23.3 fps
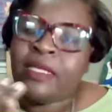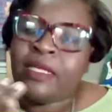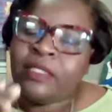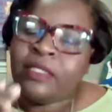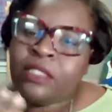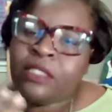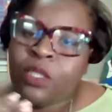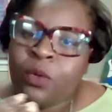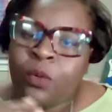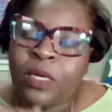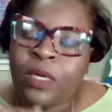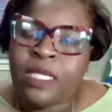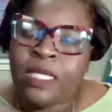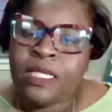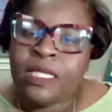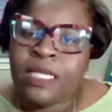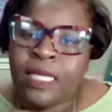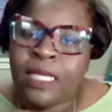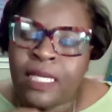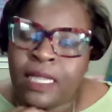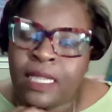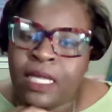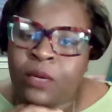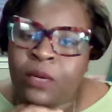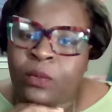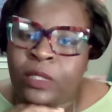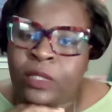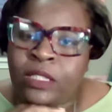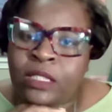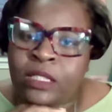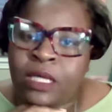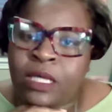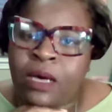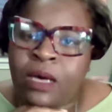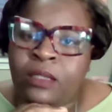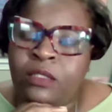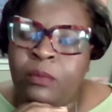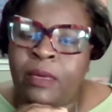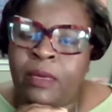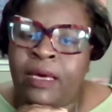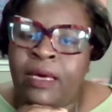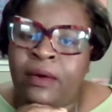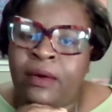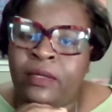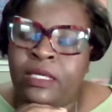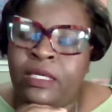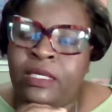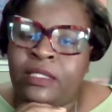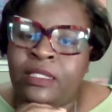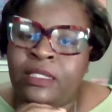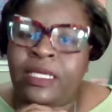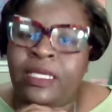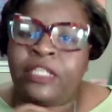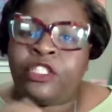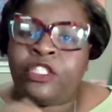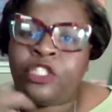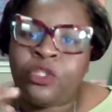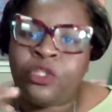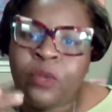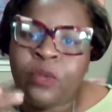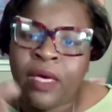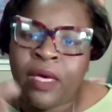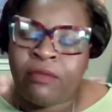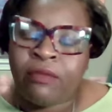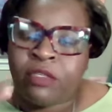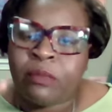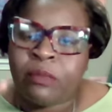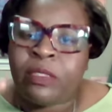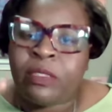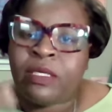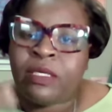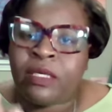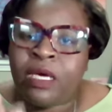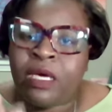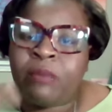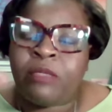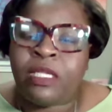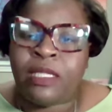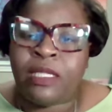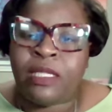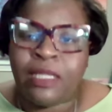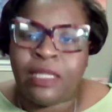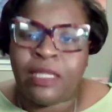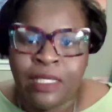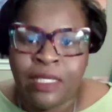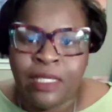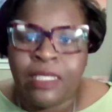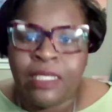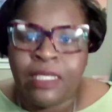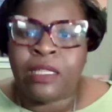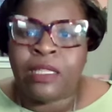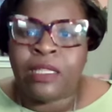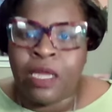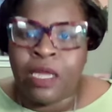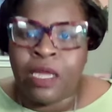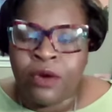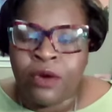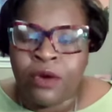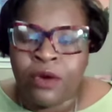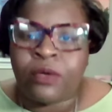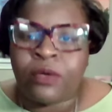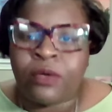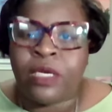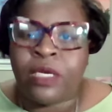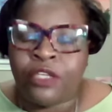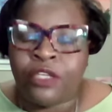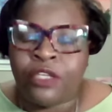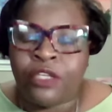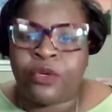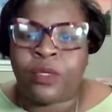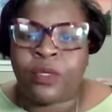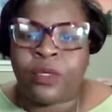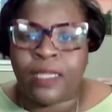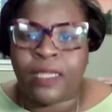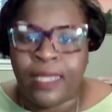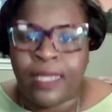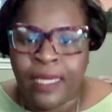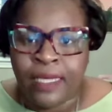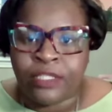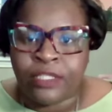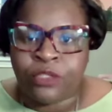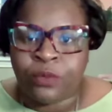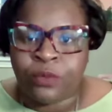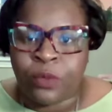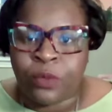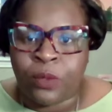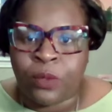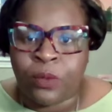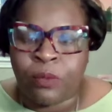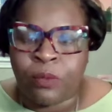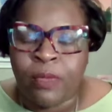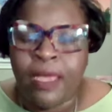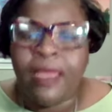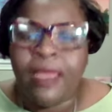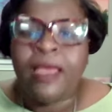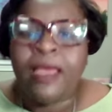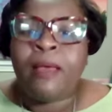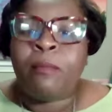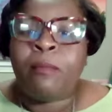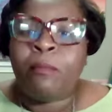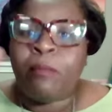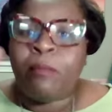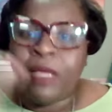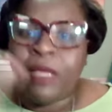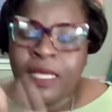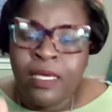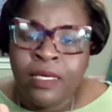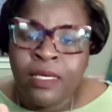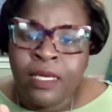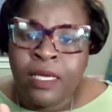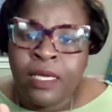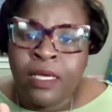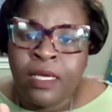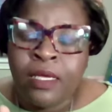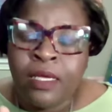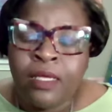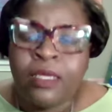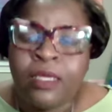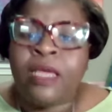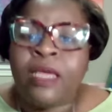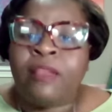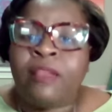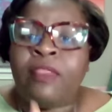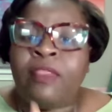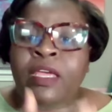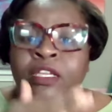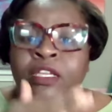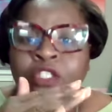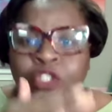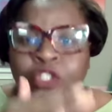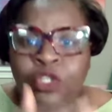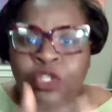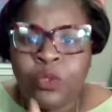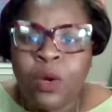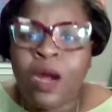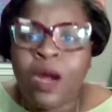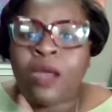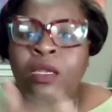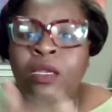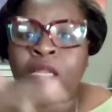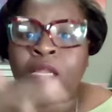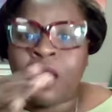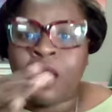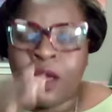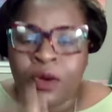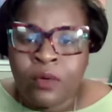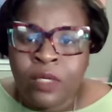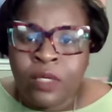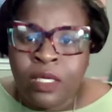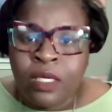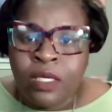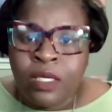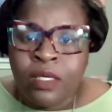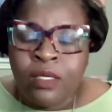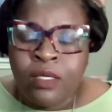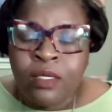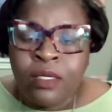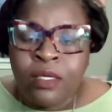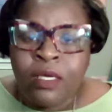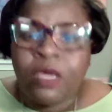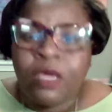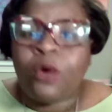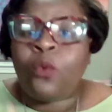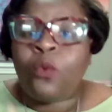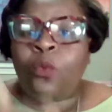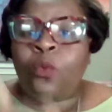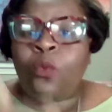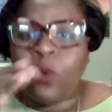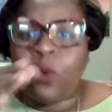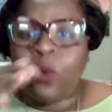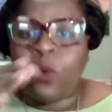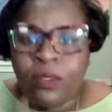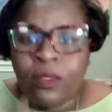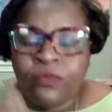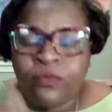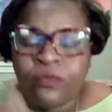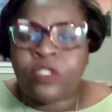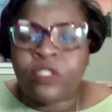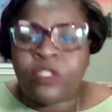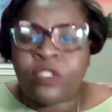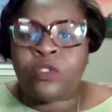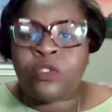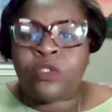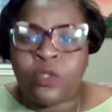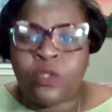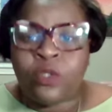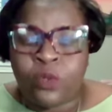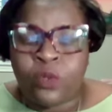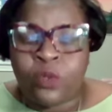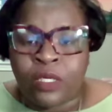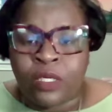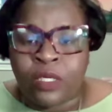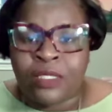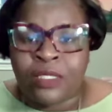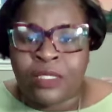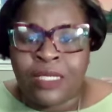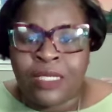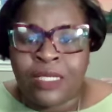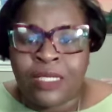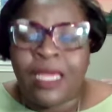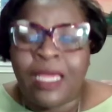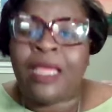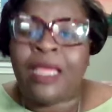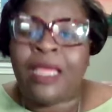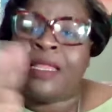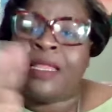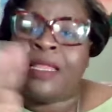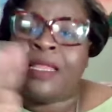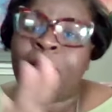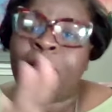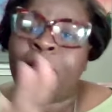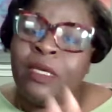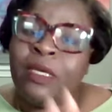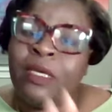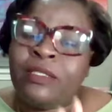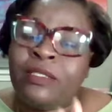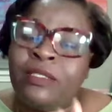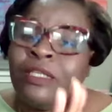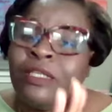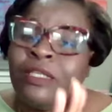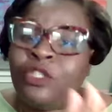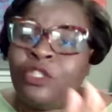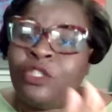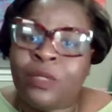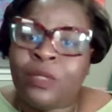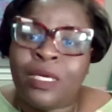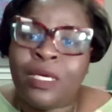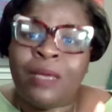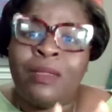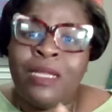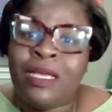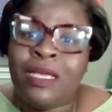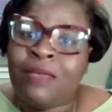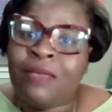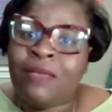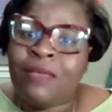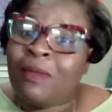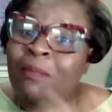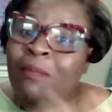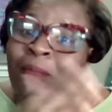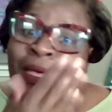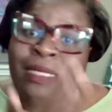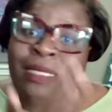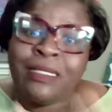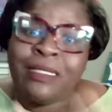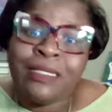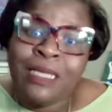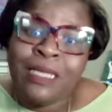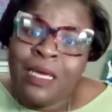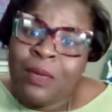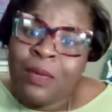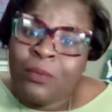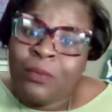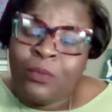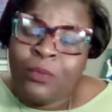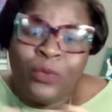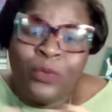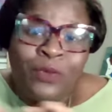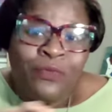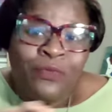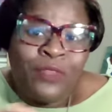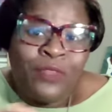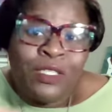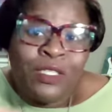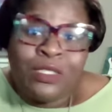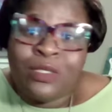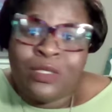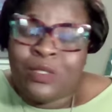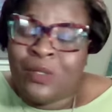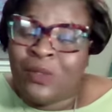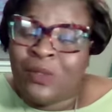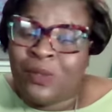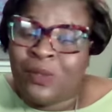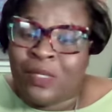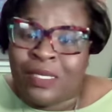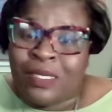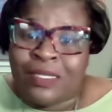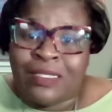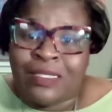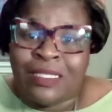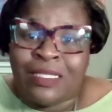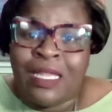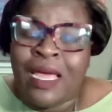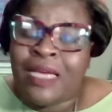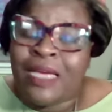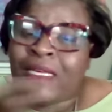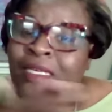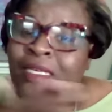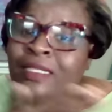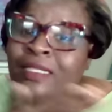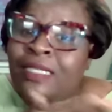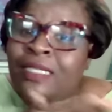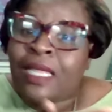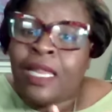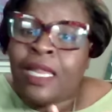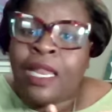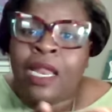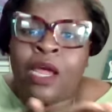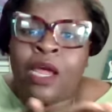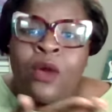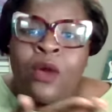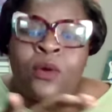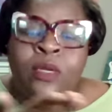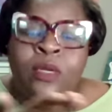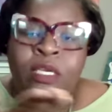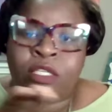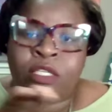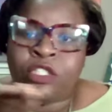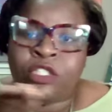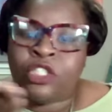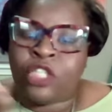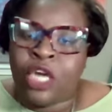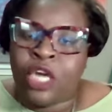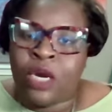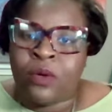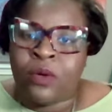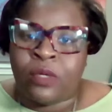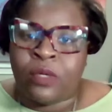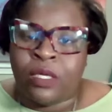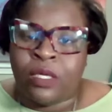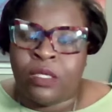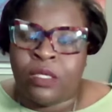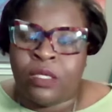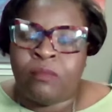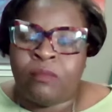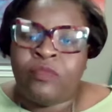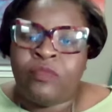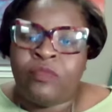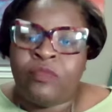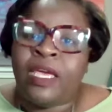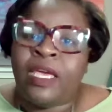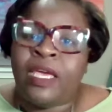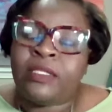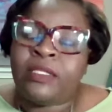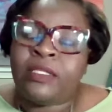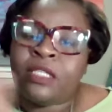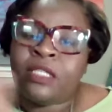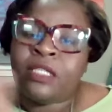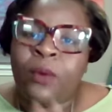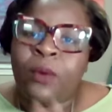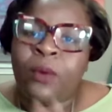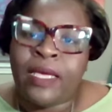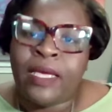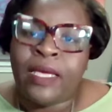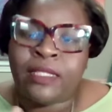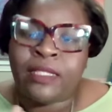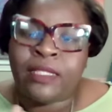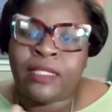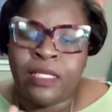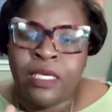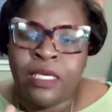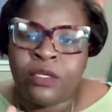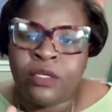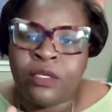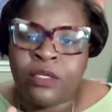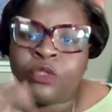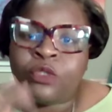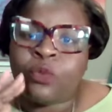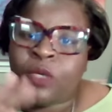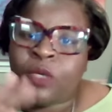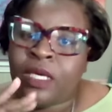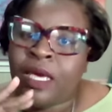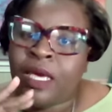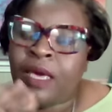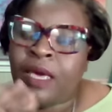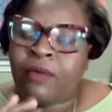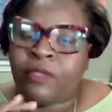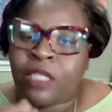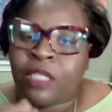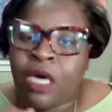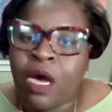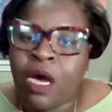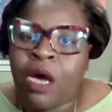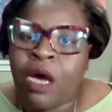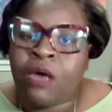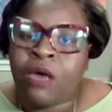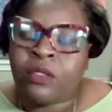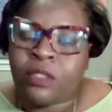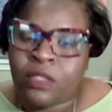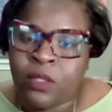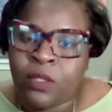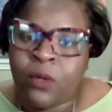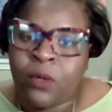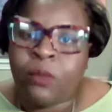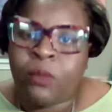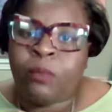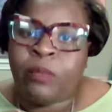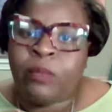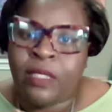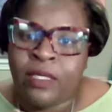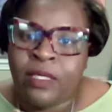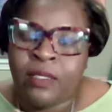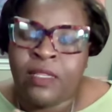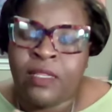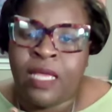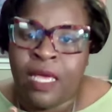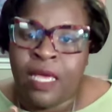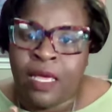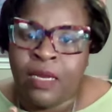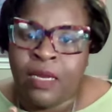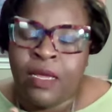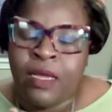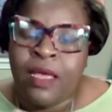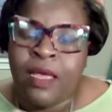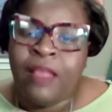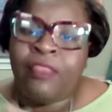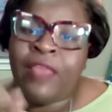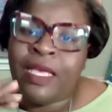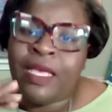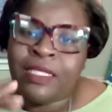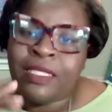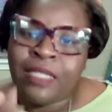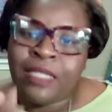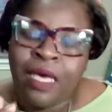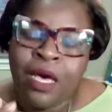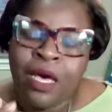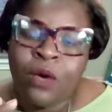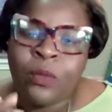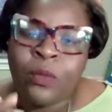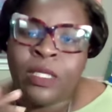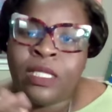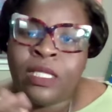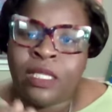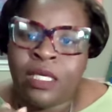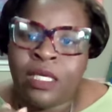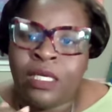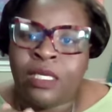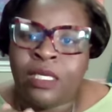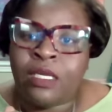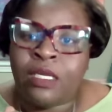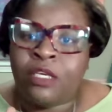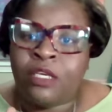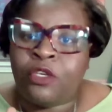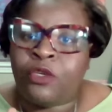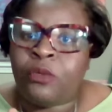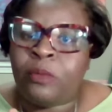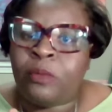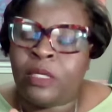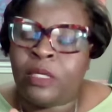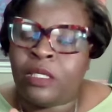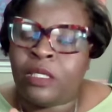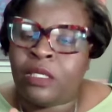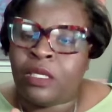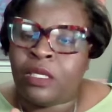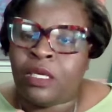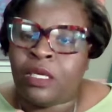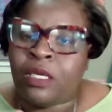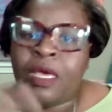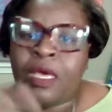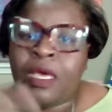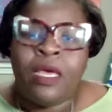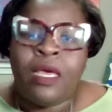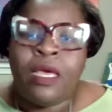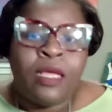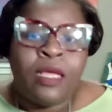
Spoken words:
And so one thing that we talked about is that you have to become the lead learner in your classroom, meaning that you are learning with the students. And that means that you can even mess up with the students. Like, it's a learning journey. And so, as leaders, we have to also be that. That's how we lead in humility.